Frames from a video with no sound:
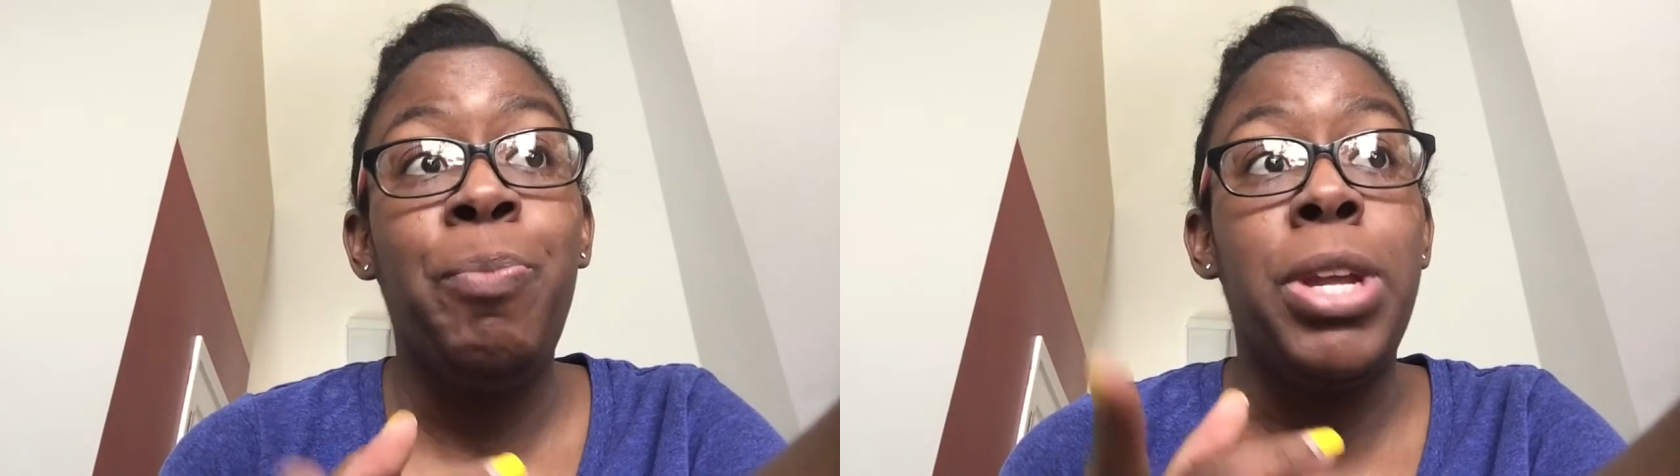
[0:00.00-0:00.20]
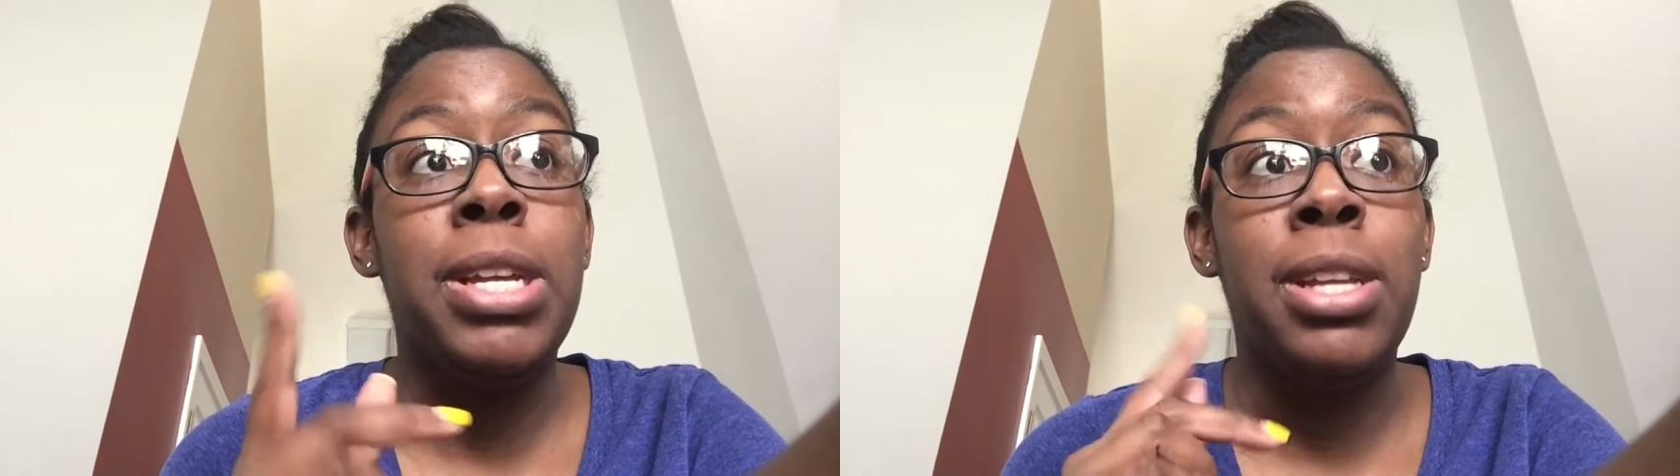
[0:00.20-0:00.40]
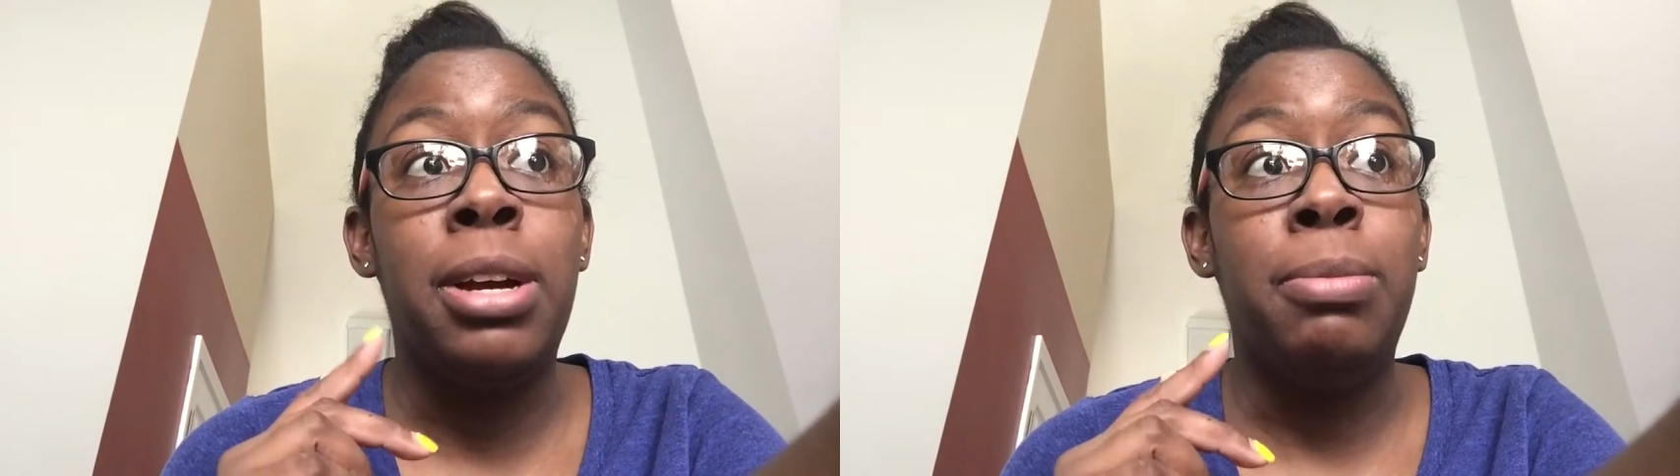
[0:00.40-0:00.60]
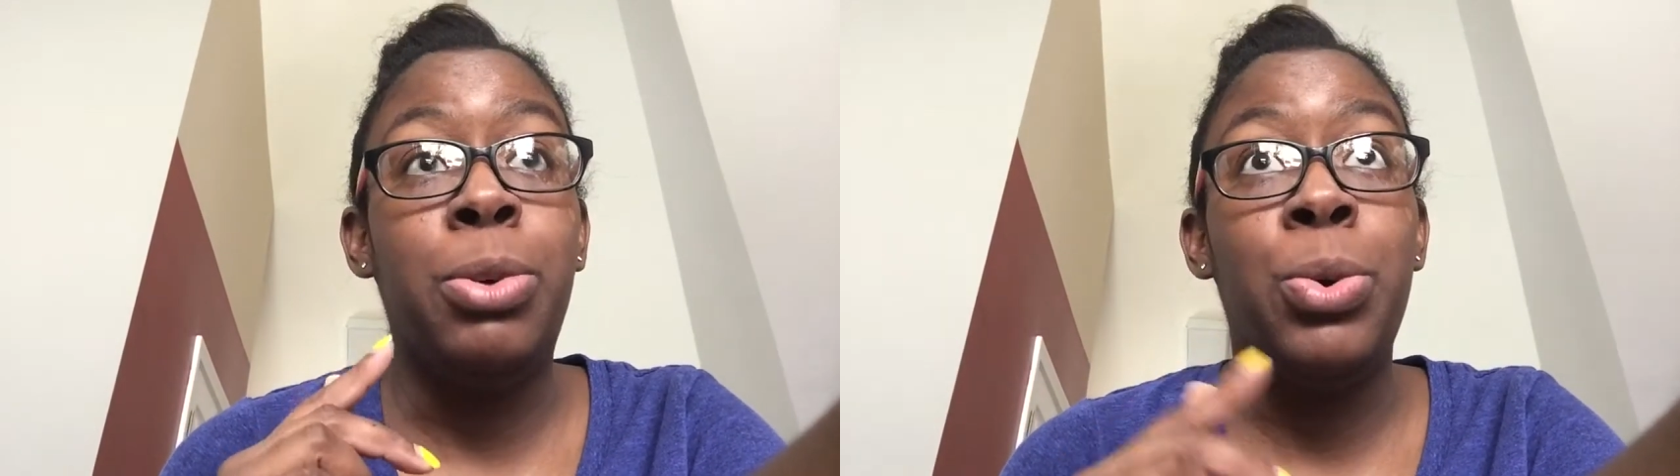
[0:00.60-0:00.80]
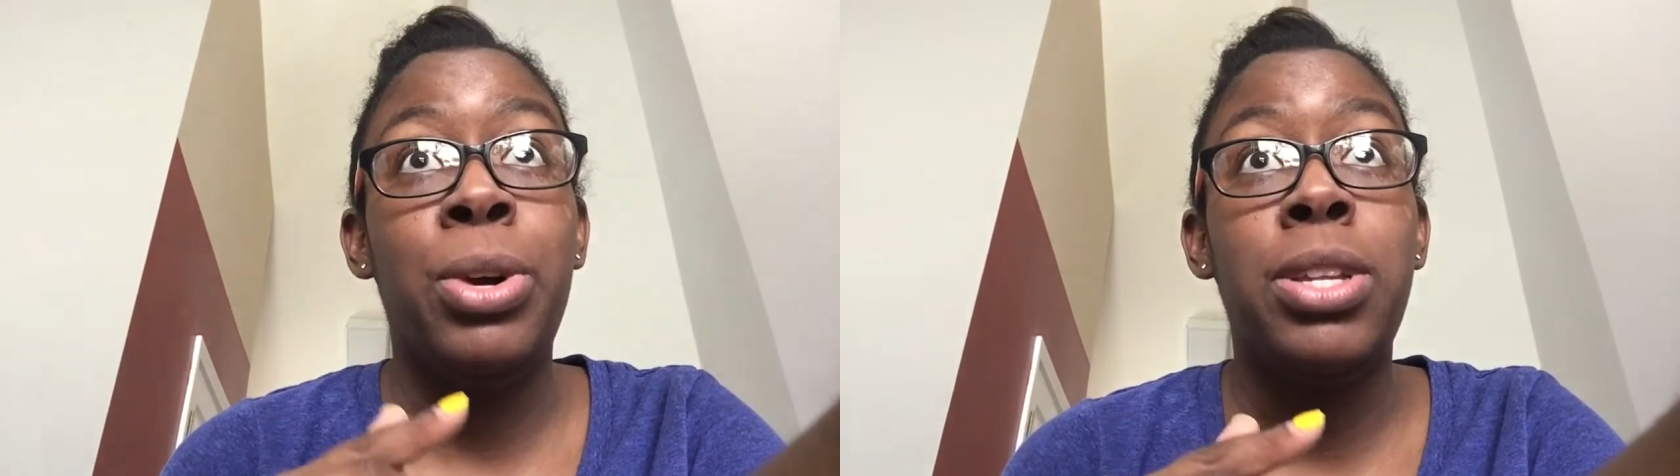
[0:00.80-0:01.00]
is I'm
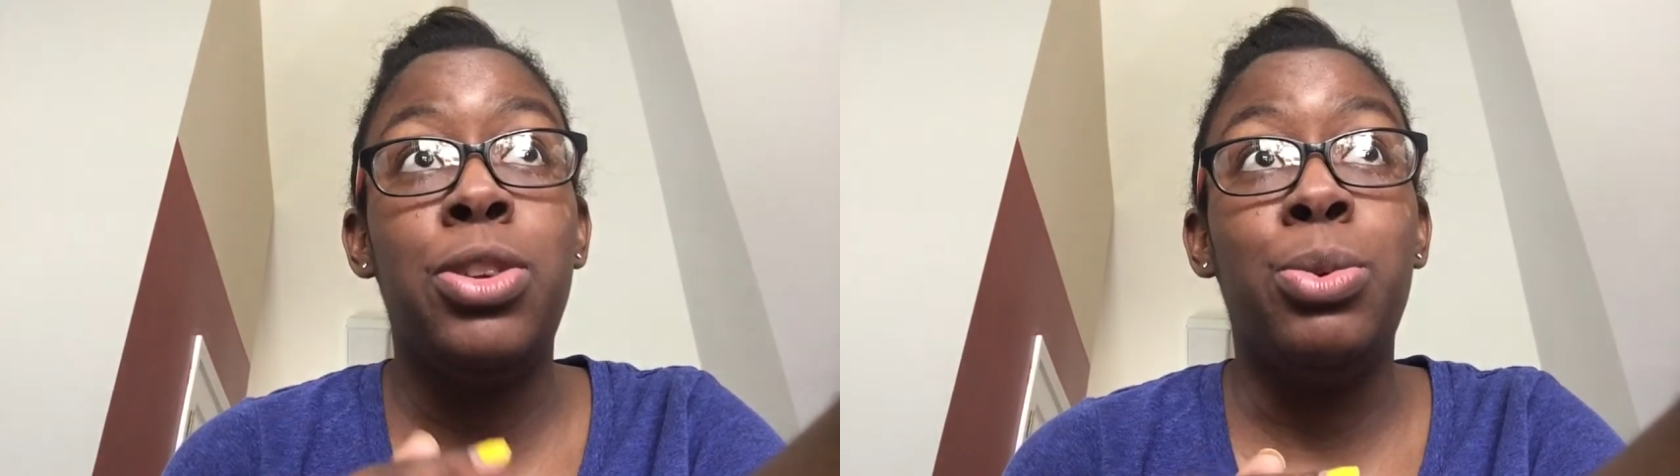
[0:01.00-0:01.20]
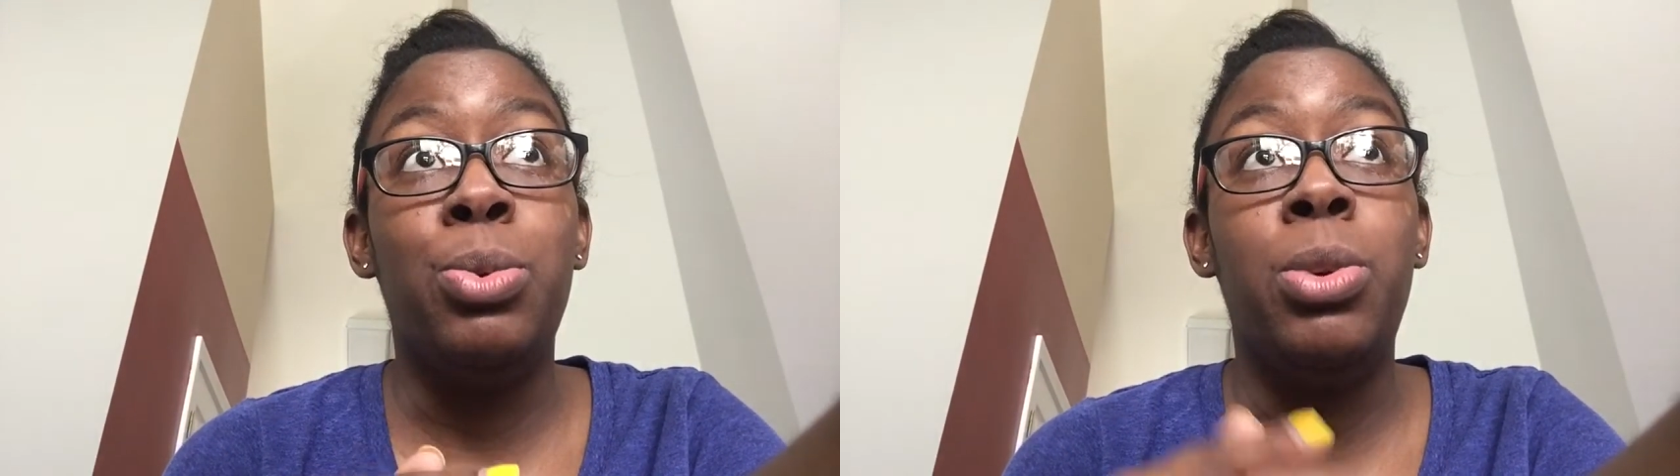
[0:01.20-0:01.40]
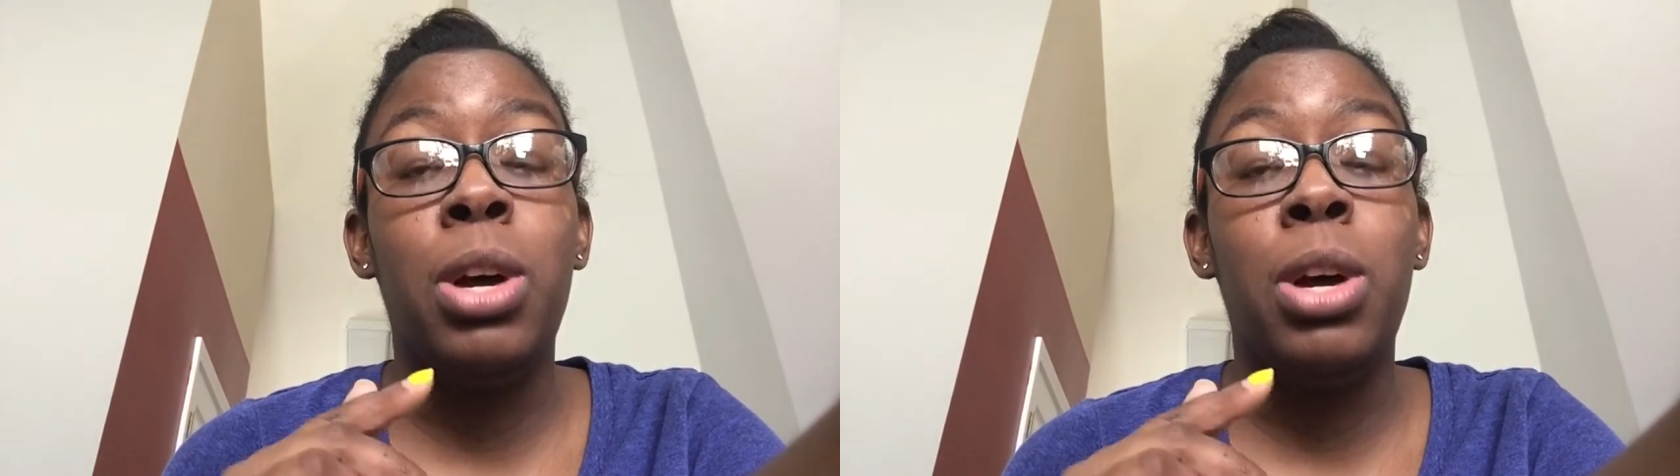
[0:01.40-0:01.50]
going to